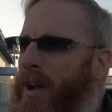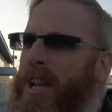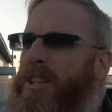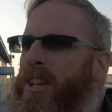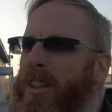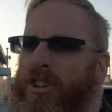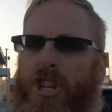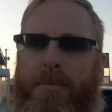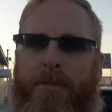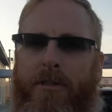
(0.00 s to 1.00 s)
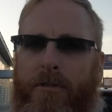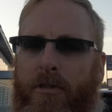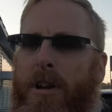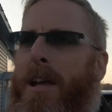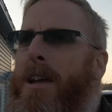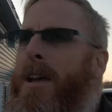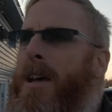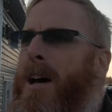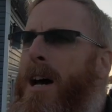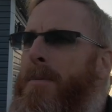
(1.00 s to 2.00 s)
I guess I got the shipping for free,
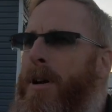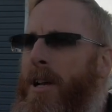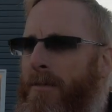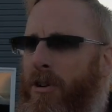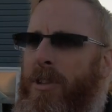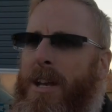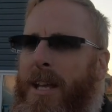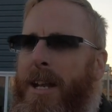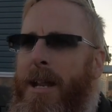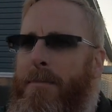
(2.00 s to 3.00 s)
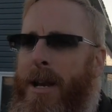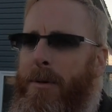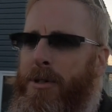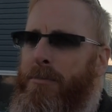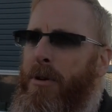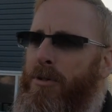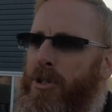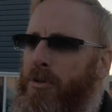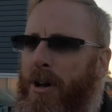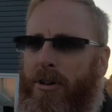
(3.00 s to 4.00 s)
uh, but convert that into Canadian money was about
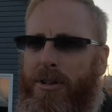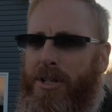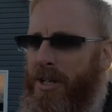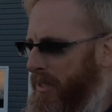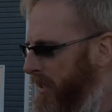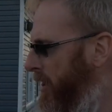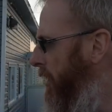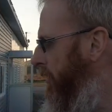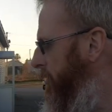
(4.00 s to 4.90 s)
$260.